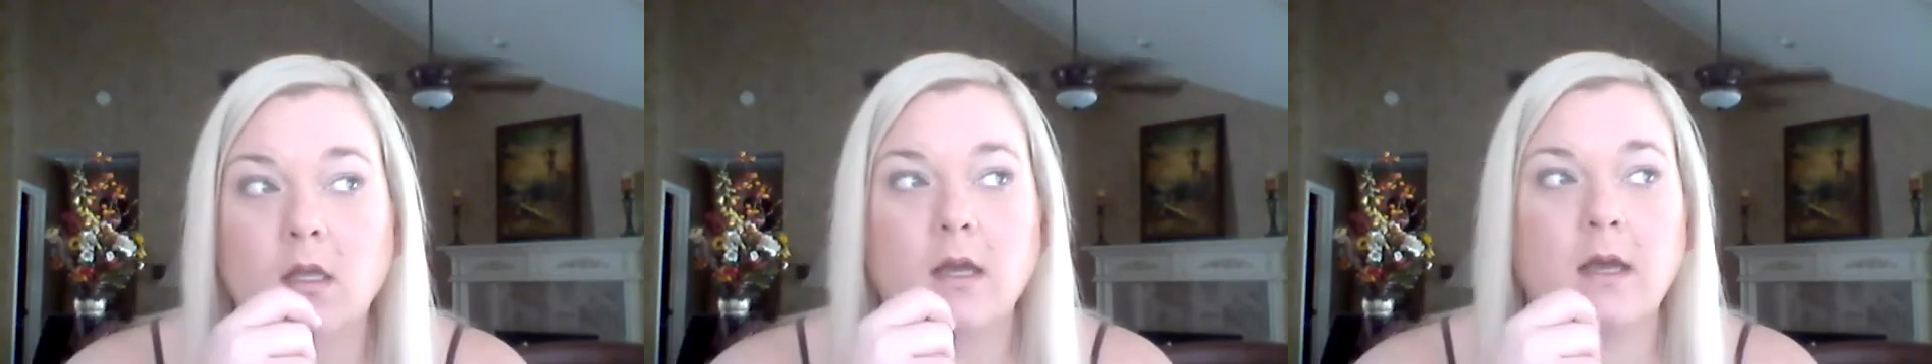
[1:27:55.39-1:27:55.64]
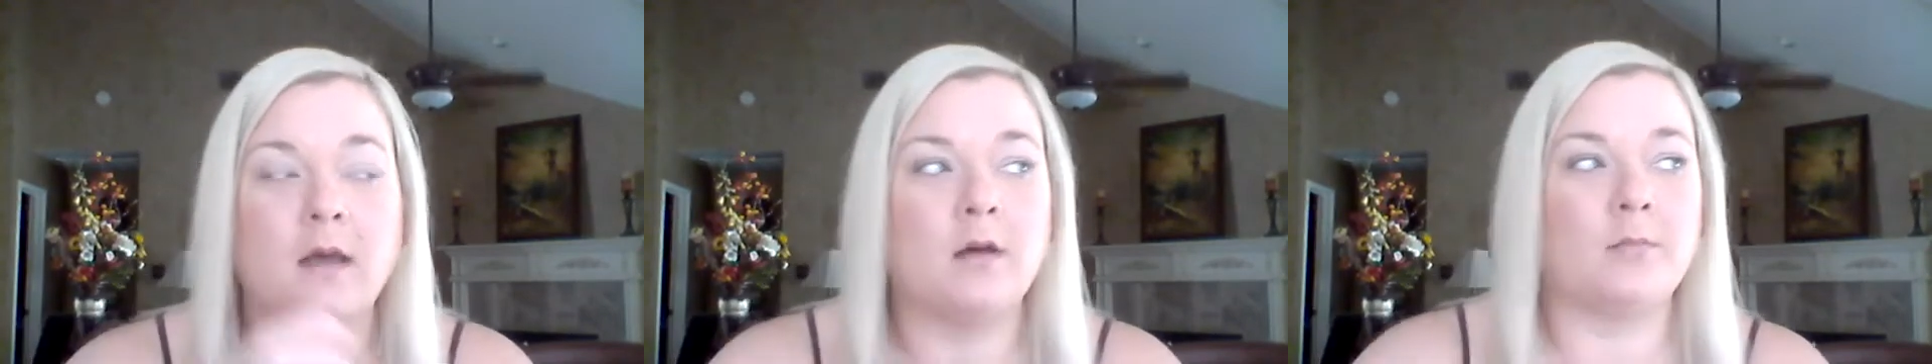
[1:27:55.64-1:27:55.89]

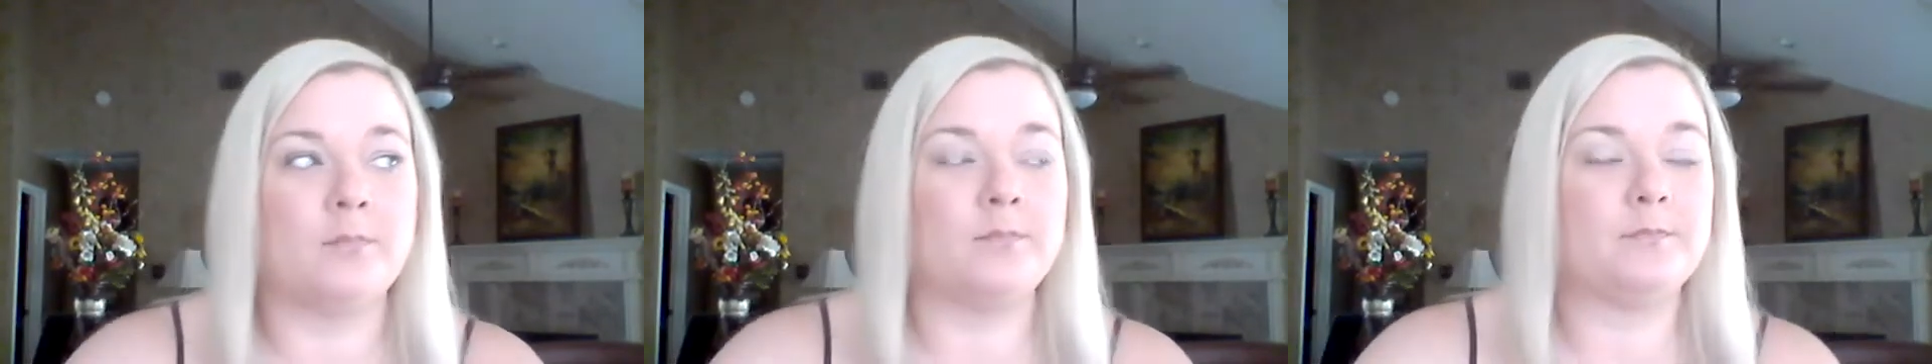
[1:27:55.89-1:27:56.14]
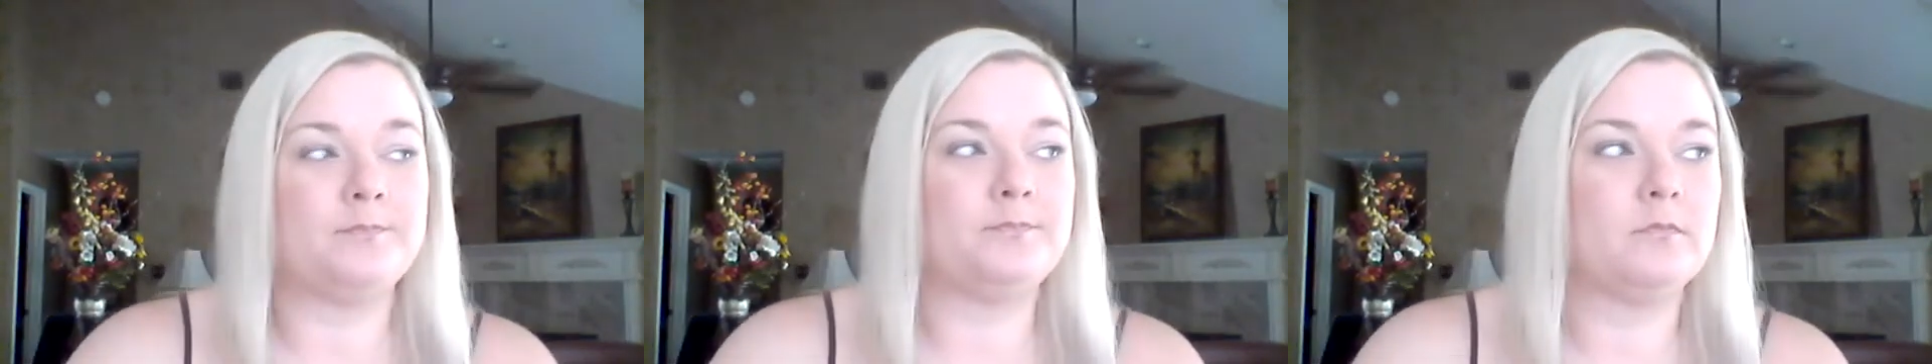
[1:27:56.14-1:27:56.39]

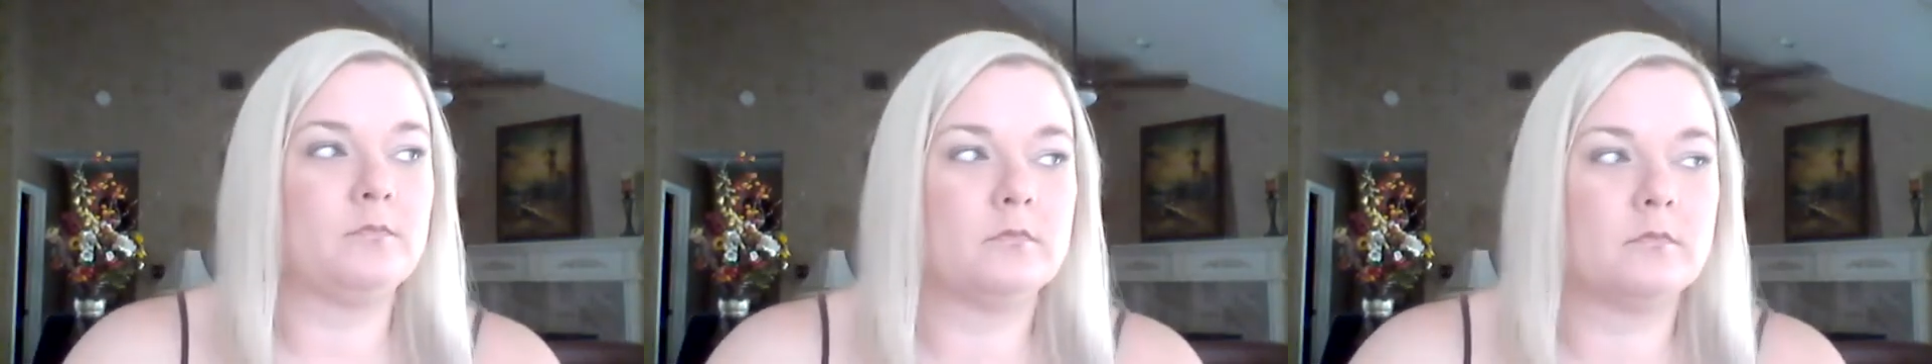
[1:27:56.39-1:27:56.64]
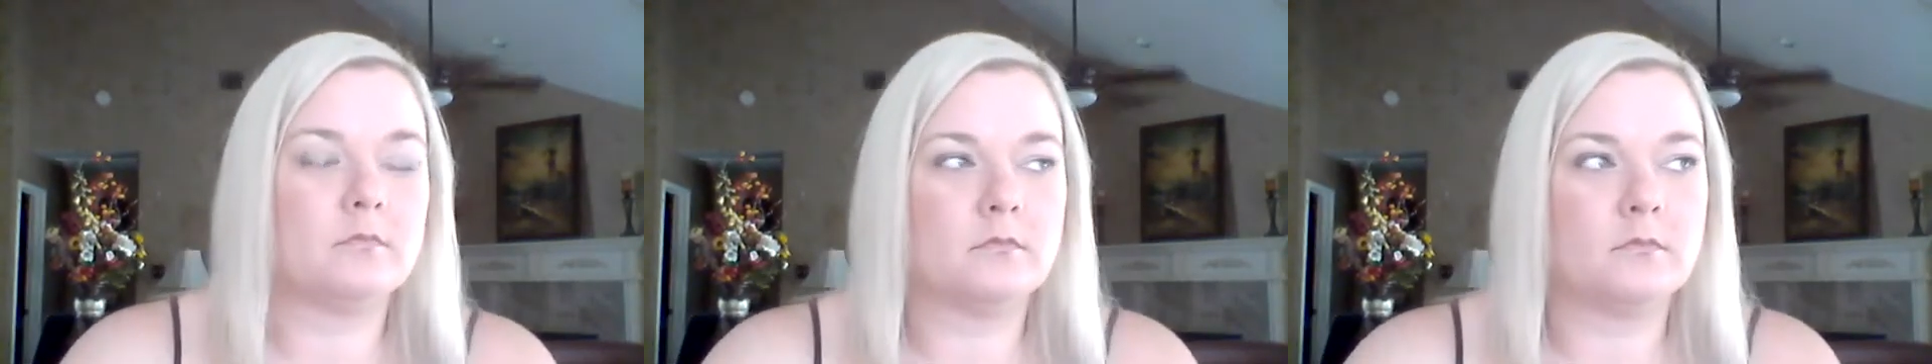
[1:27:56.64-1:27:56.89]
Um,
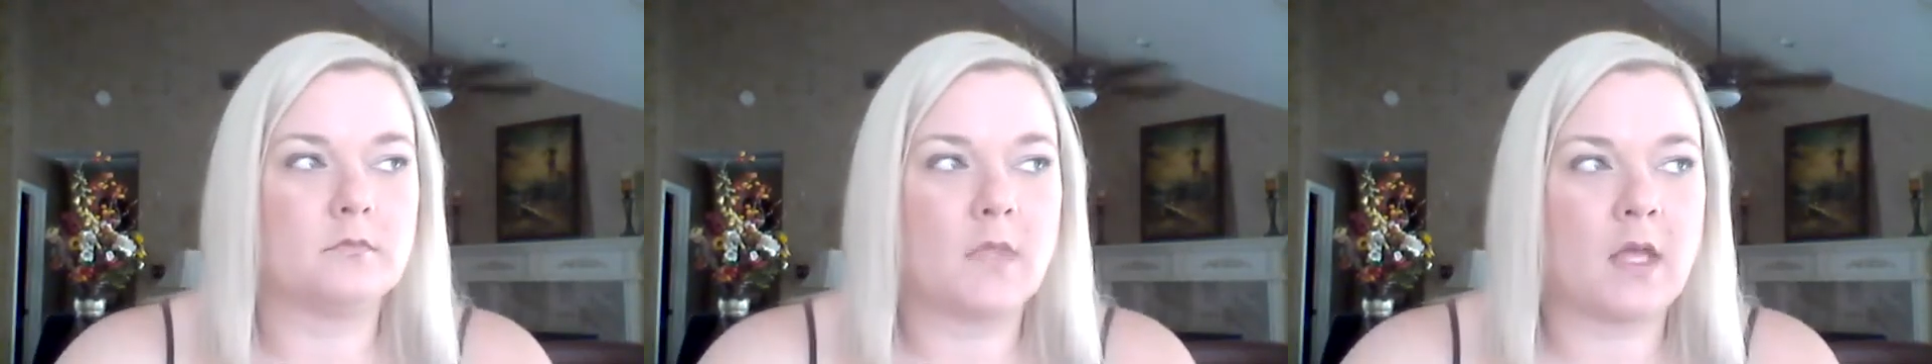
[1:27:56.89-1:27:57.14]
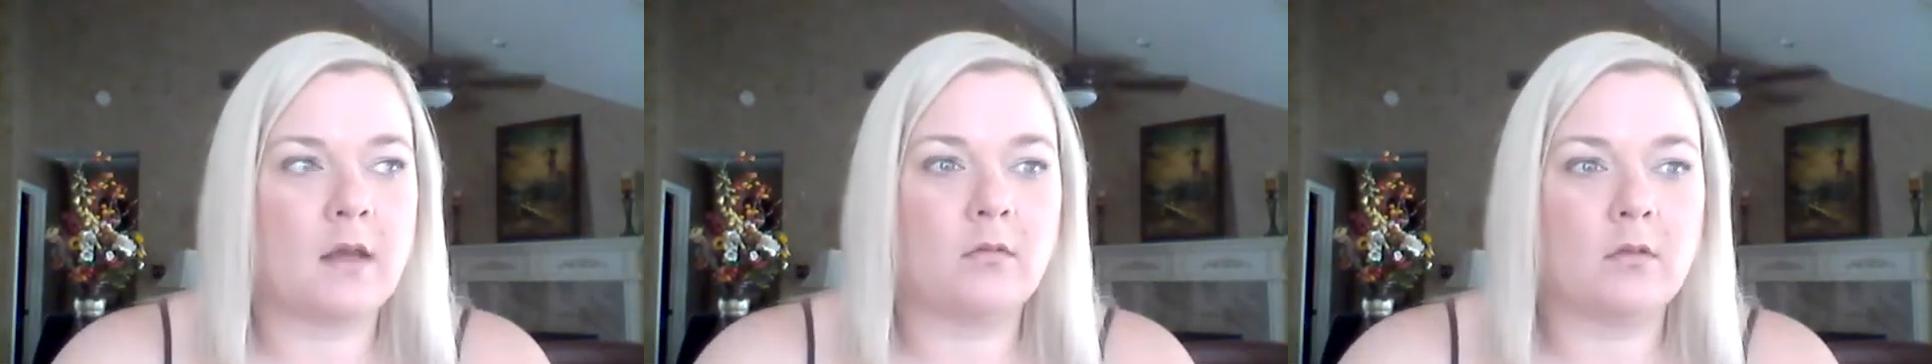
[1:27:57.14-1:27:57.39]

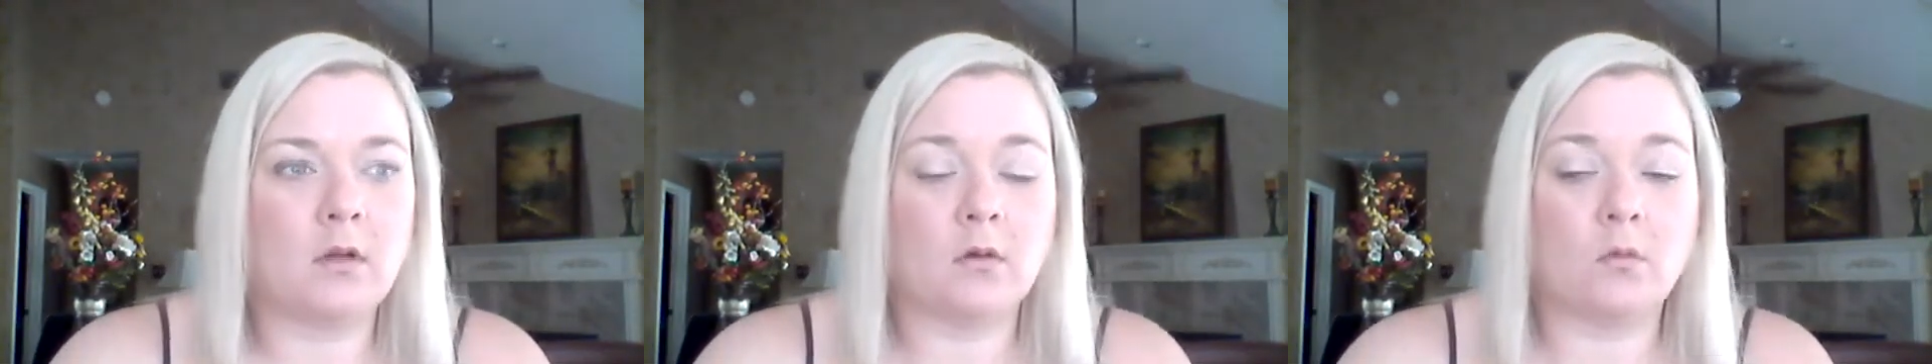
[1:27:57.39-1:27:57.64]
I don't know